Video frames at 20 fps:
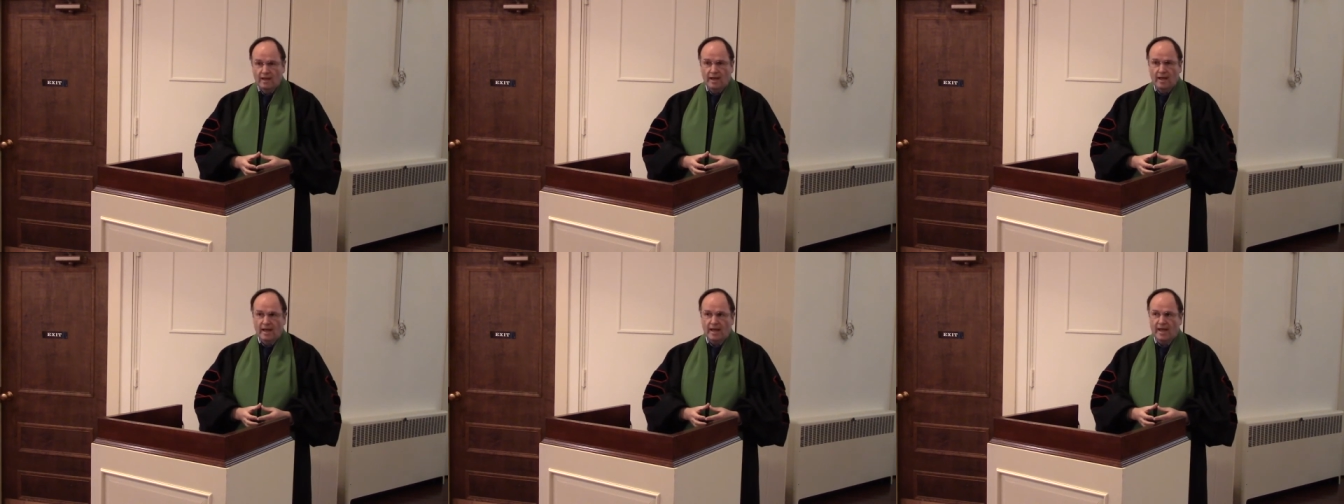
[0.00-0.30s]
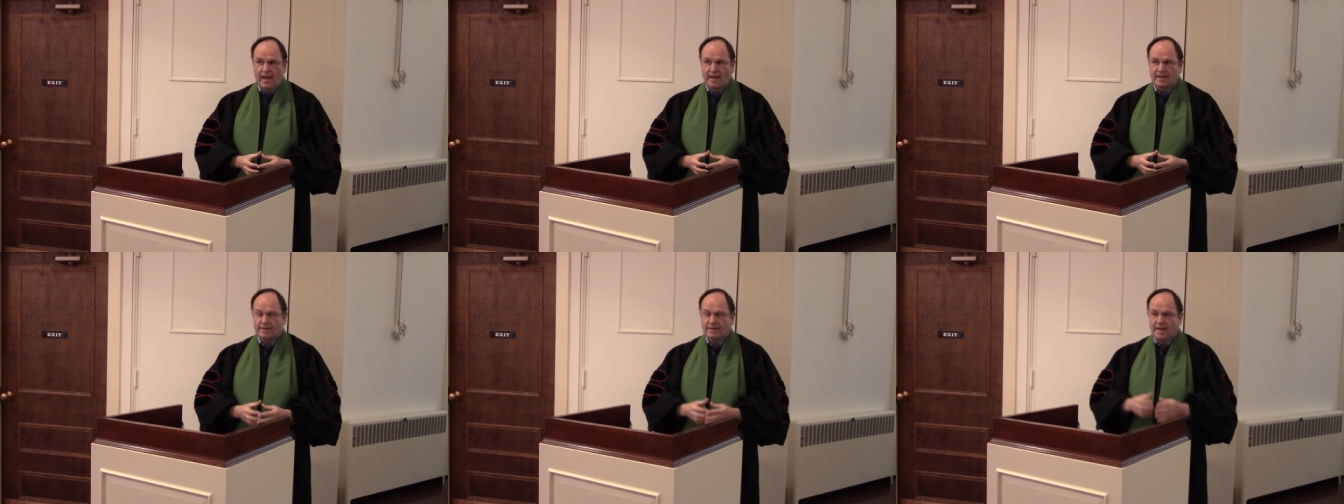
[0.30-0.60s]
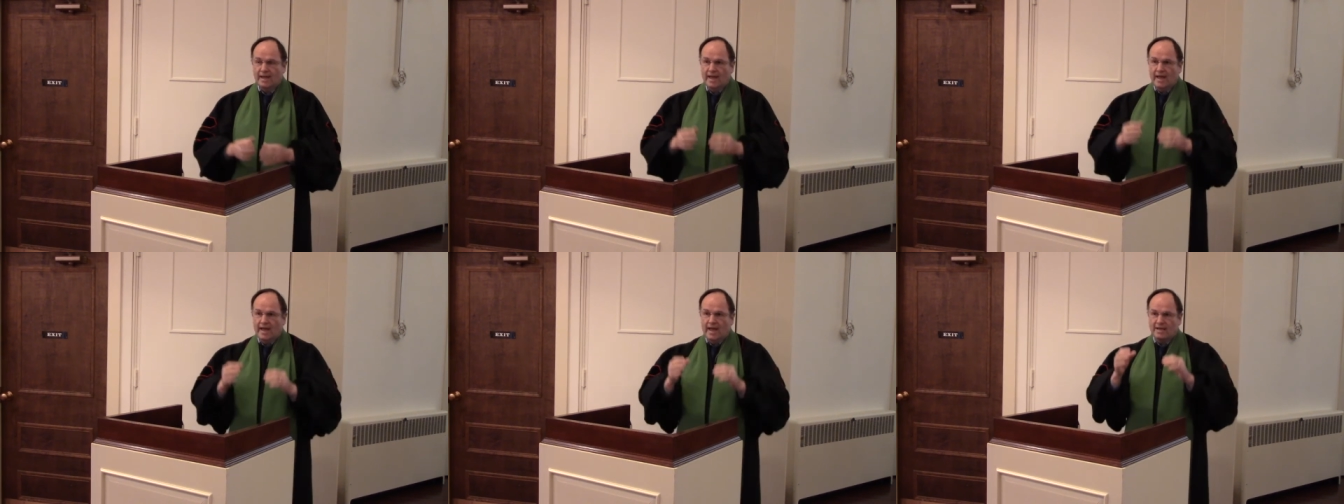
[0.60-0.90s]
And
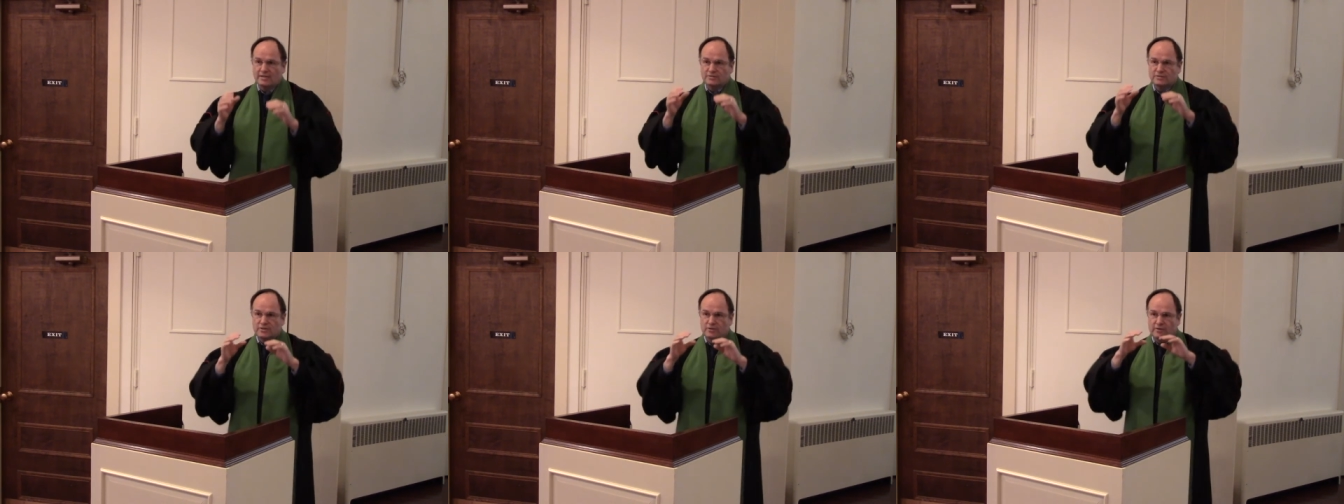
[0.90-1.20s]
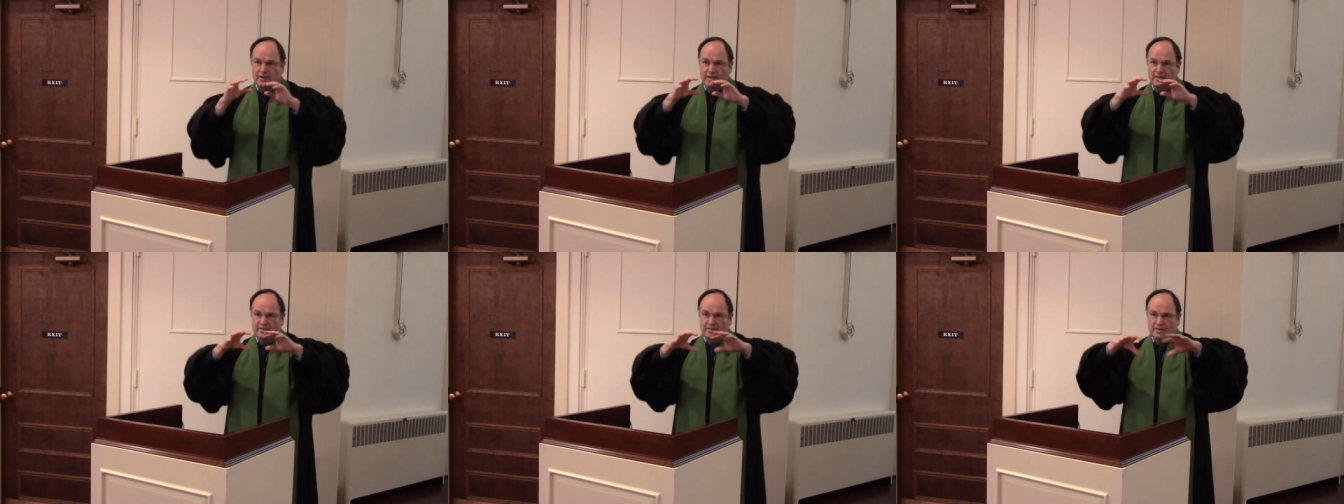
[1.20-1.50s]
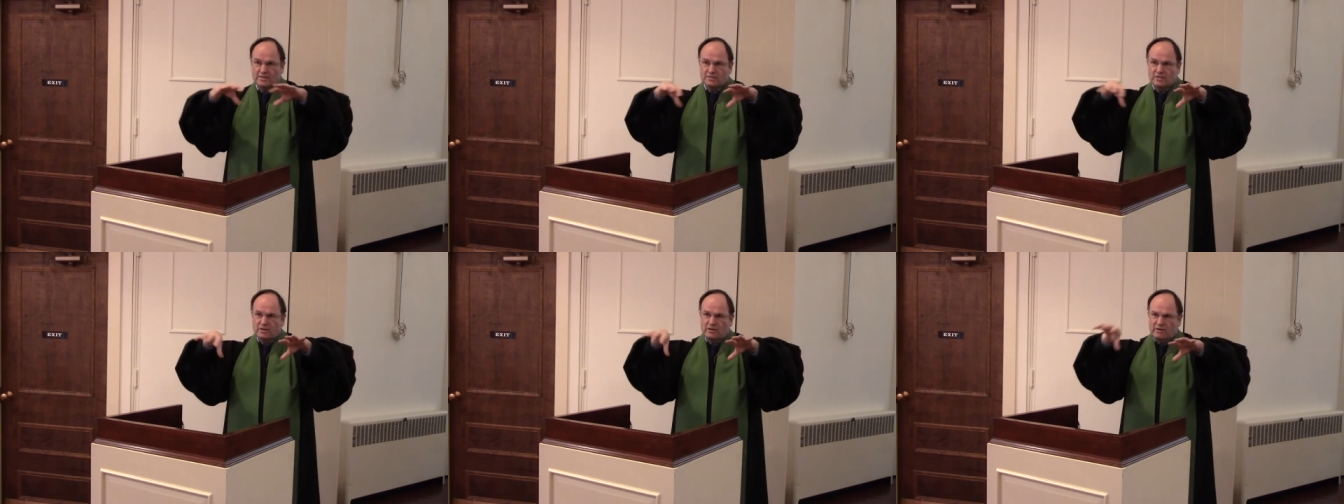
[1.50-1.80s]
as they're in
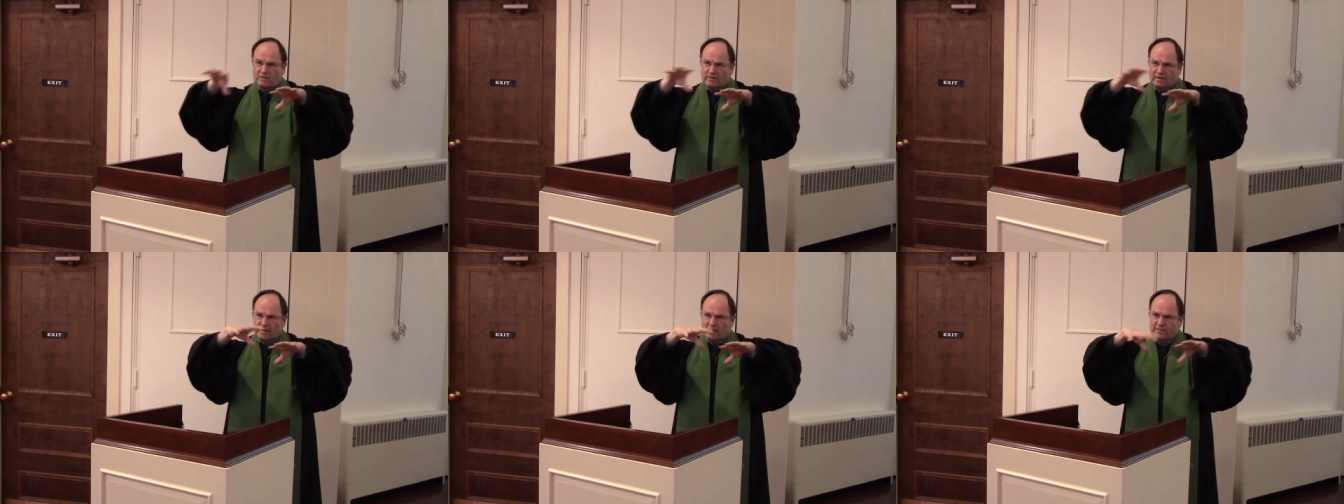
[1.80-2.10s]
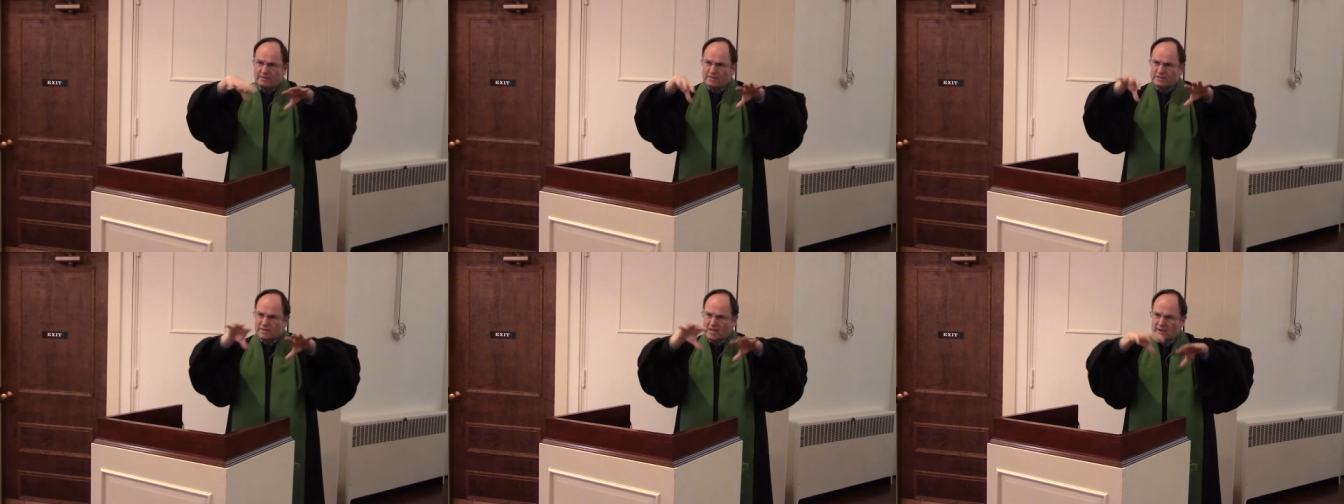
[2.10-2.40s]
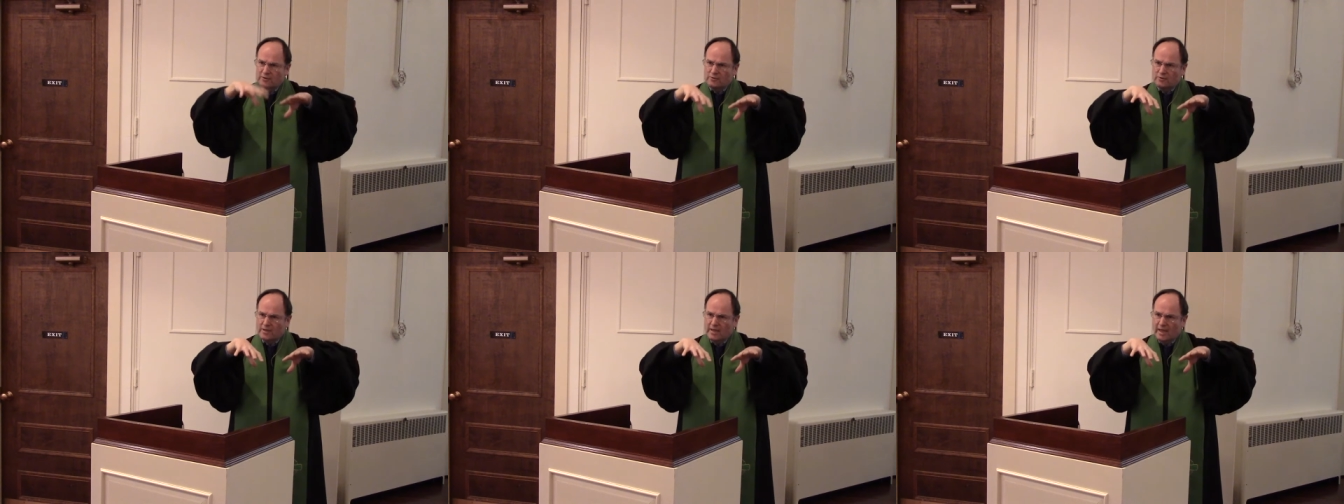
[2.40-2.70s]
this clearing in this
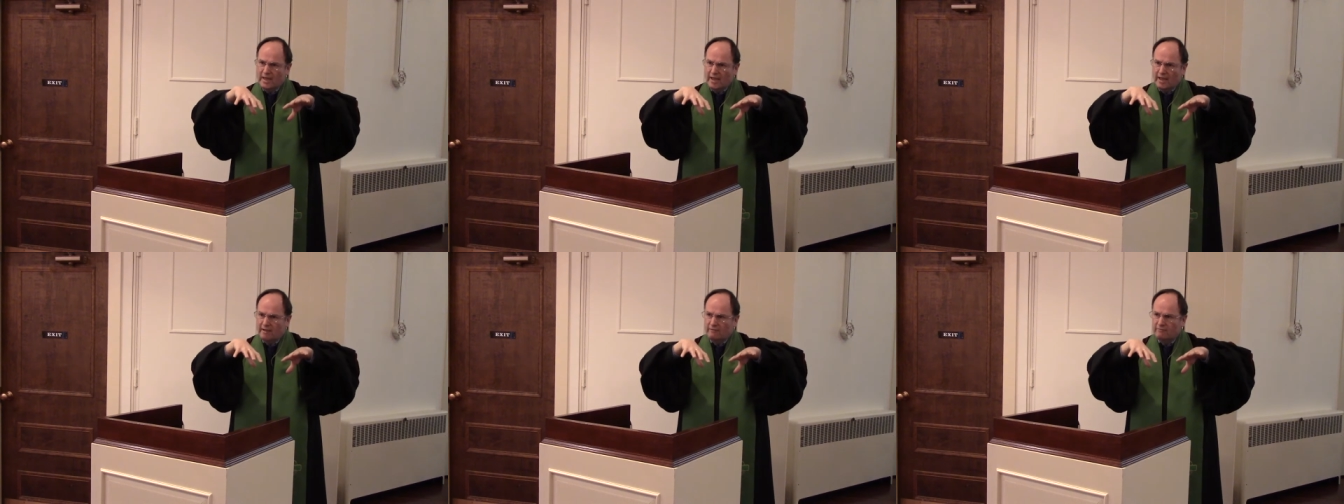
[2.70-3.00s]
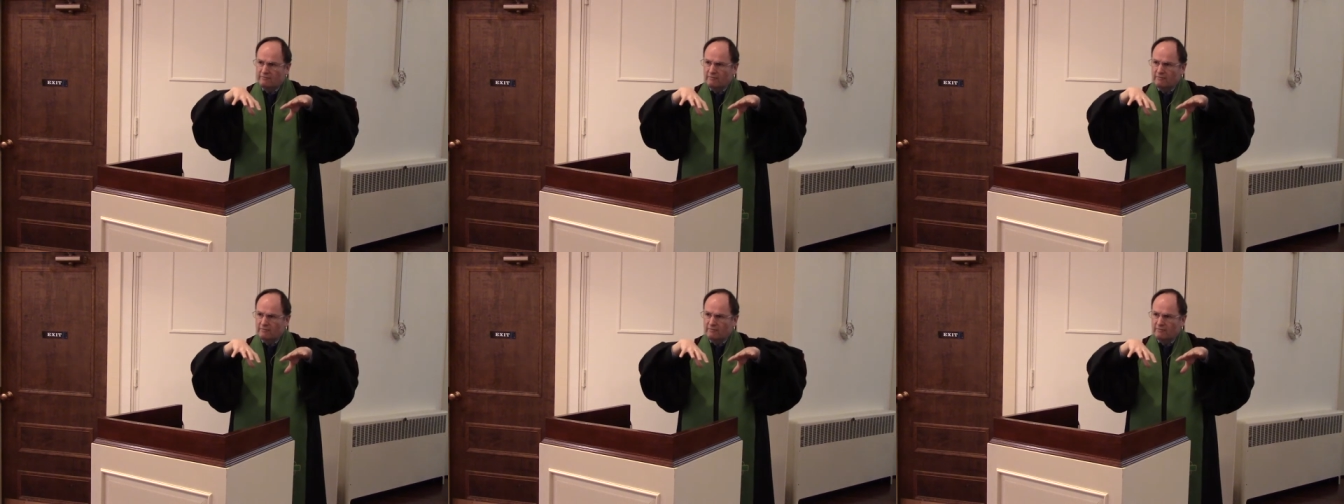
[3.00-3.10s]
inner cave,